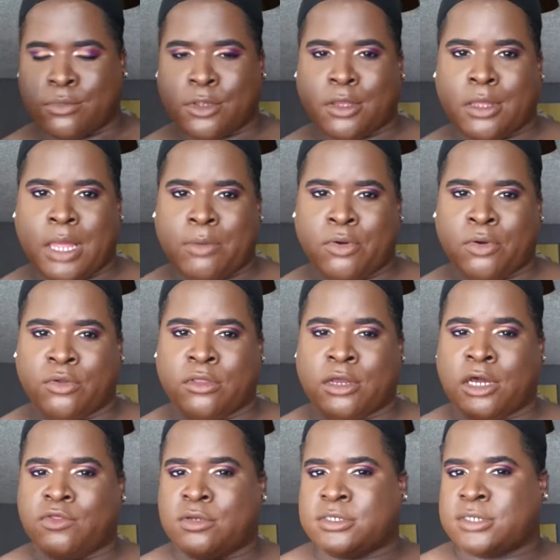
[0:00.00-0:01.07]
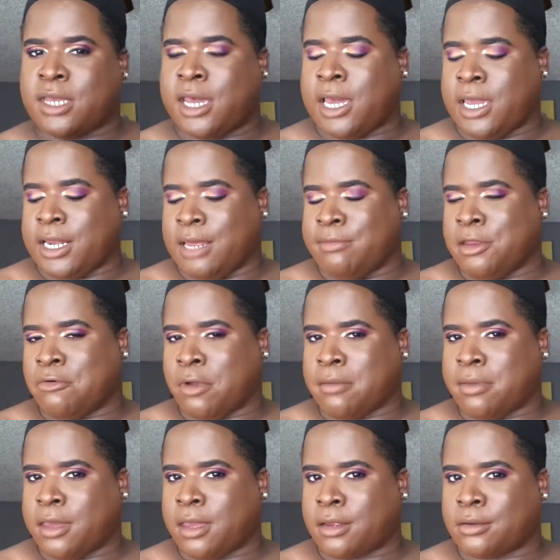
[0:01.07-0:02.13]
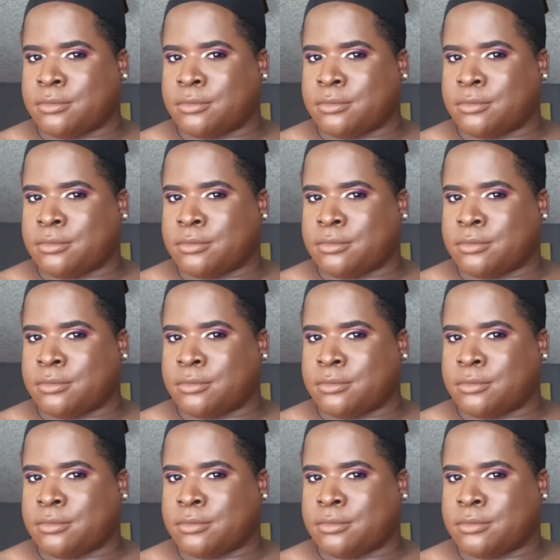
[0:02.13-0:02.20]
I'm going to the other side and I'll be right back.